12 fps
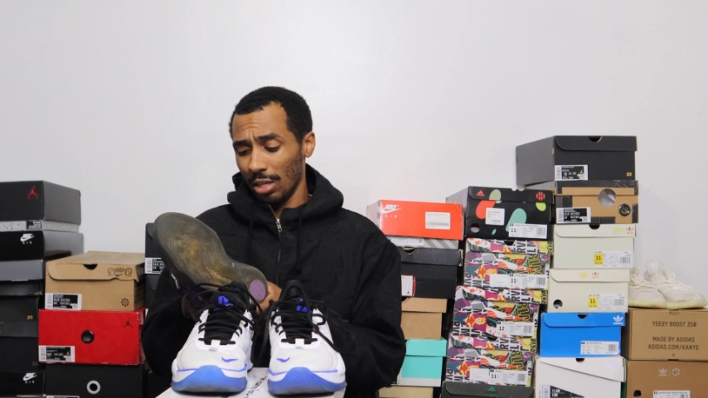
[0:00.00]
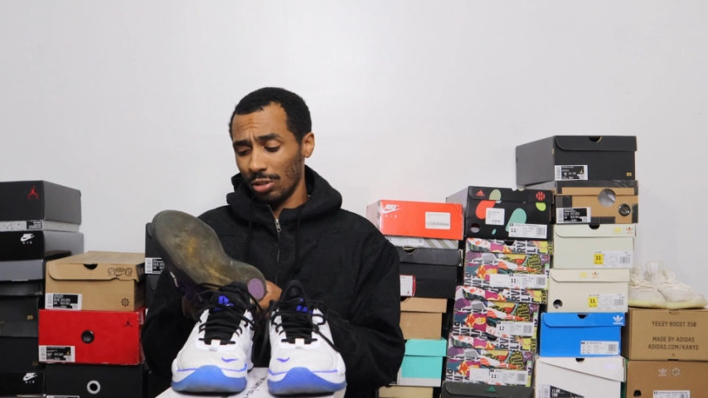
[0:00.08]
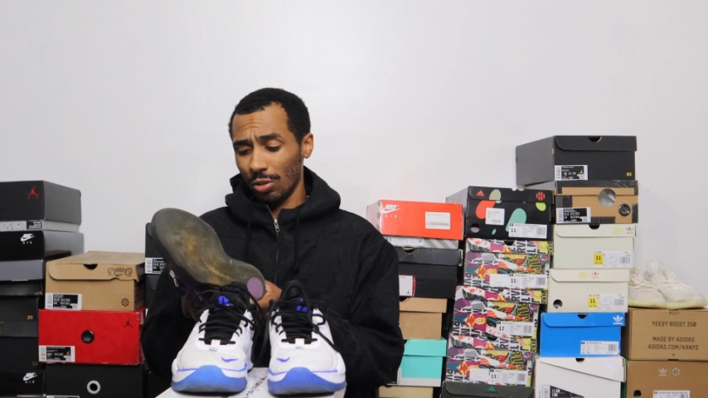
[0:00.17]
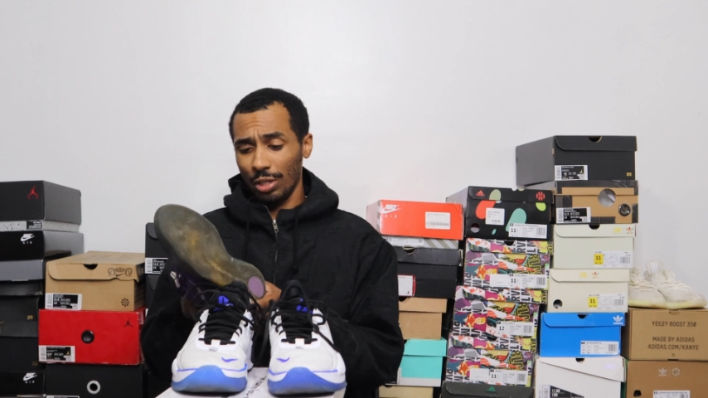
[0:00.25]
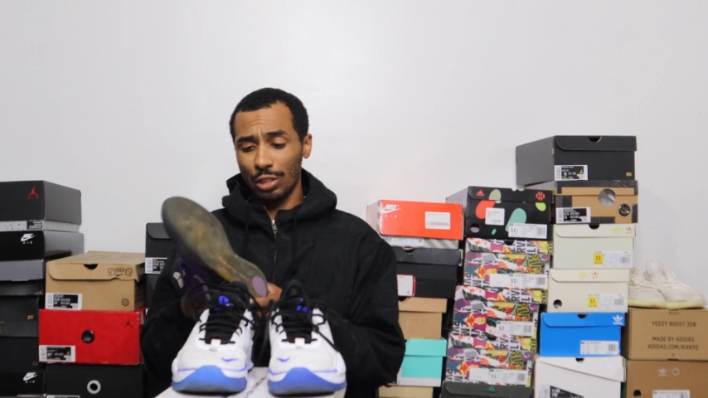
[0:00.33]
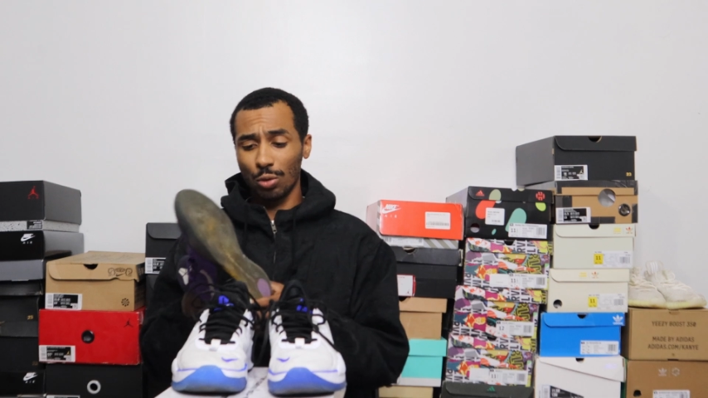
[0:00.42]

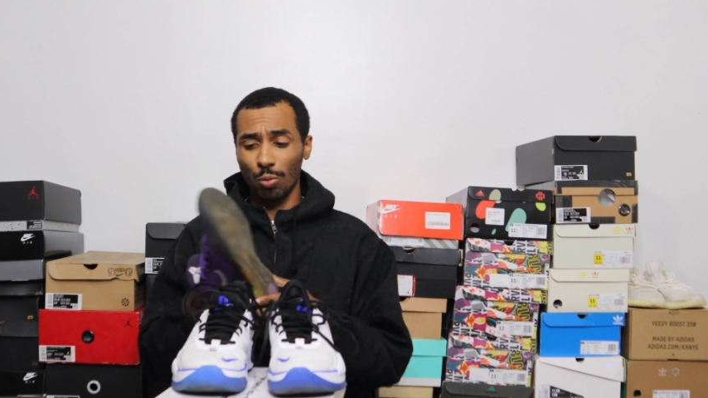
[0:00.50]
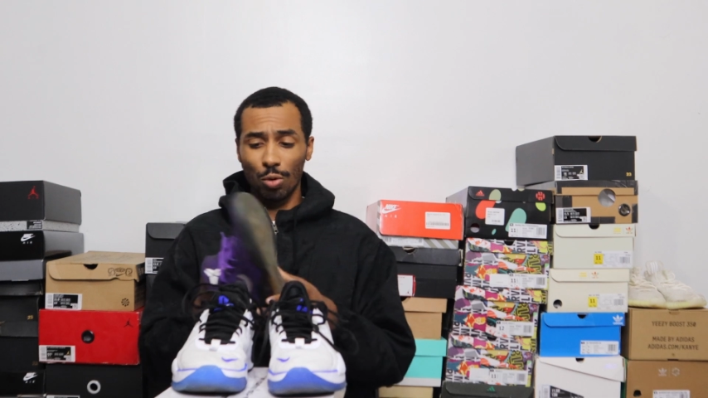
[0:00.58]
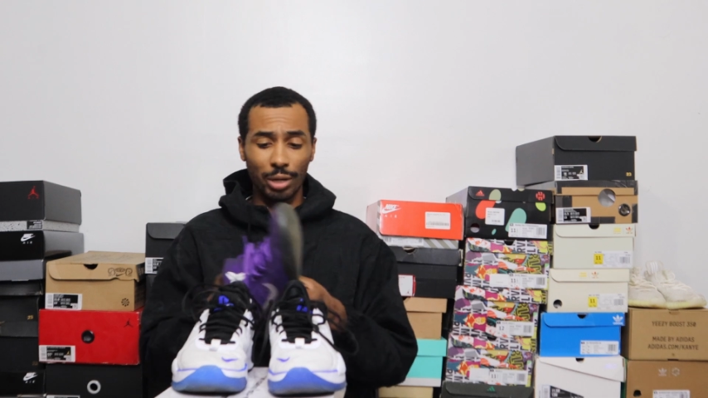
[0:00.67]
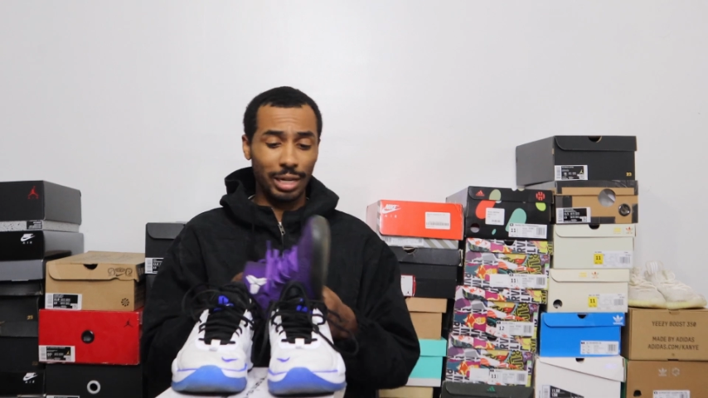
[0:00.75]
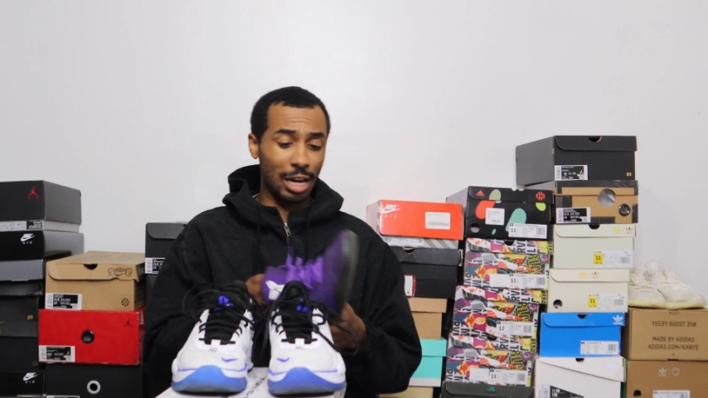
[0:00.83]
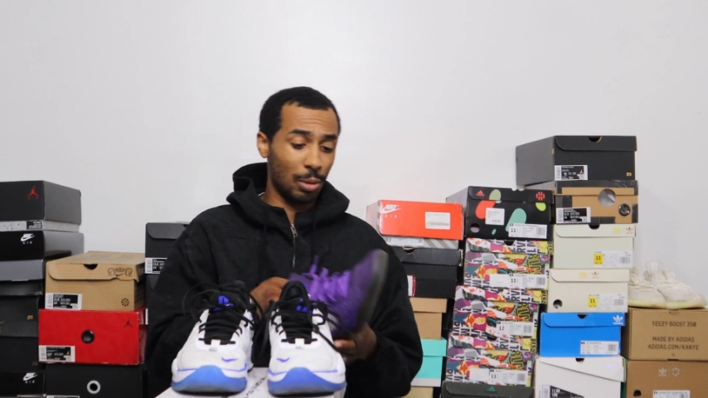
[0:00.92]
So these are
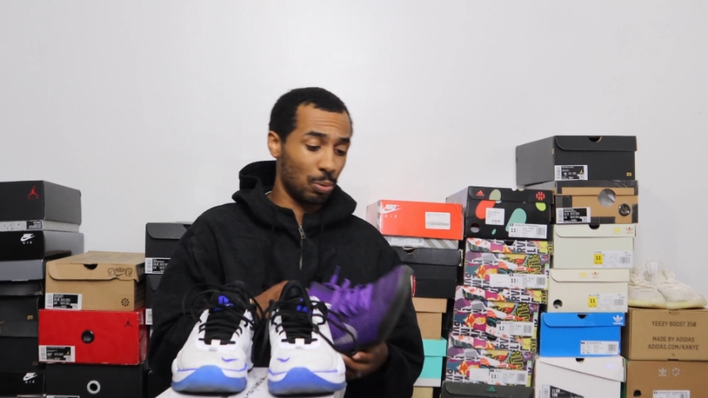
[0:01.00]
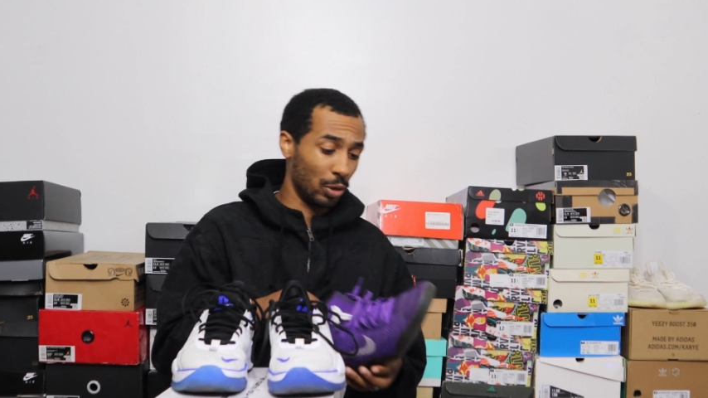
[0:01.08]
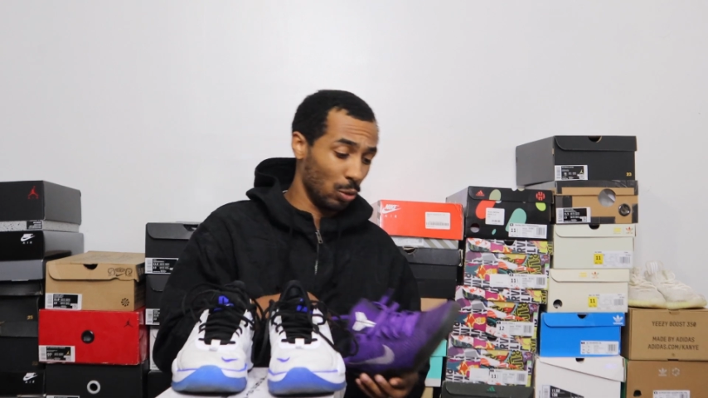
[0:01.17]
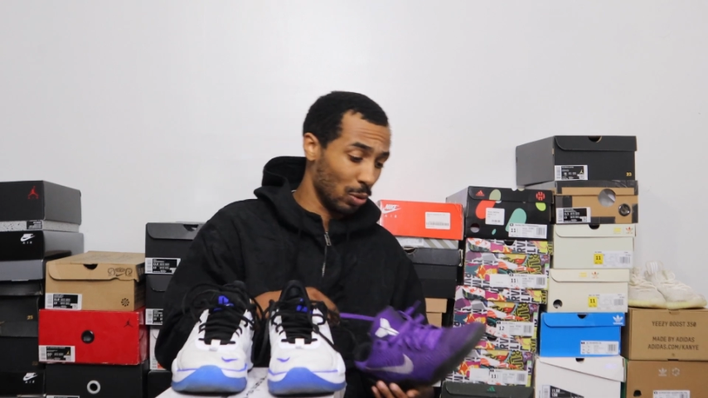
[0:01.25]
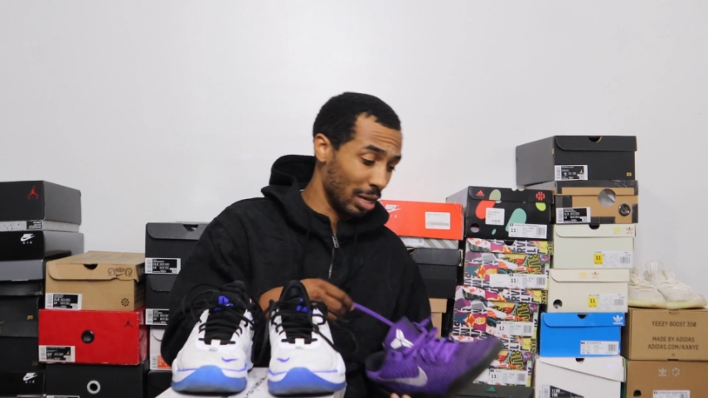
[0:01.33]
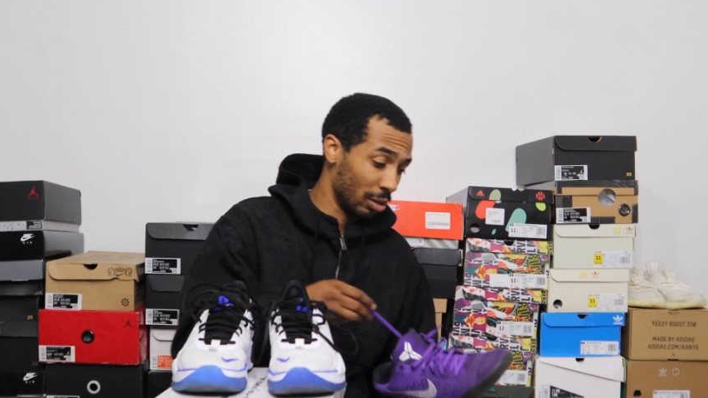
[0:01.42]
worn down
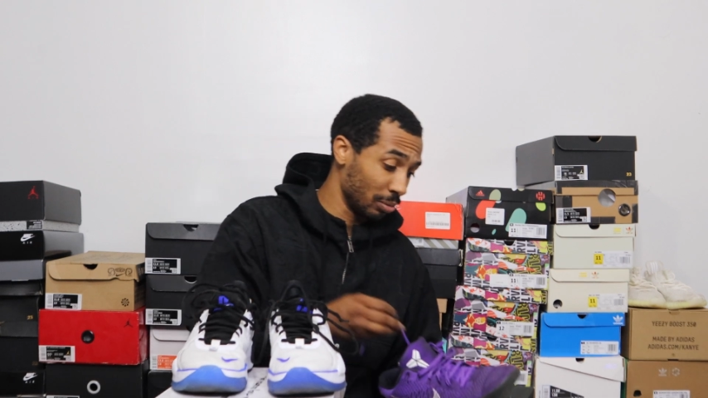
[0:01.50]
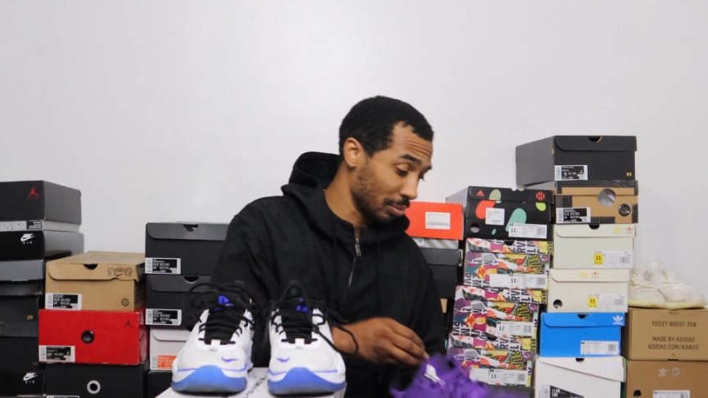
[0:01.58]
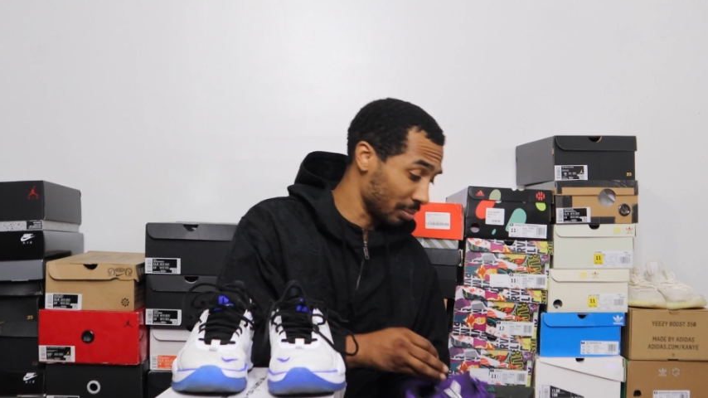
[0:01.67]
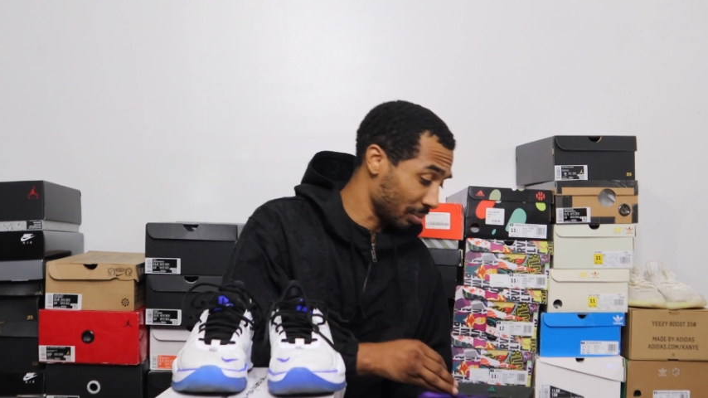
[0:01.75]
pretty well.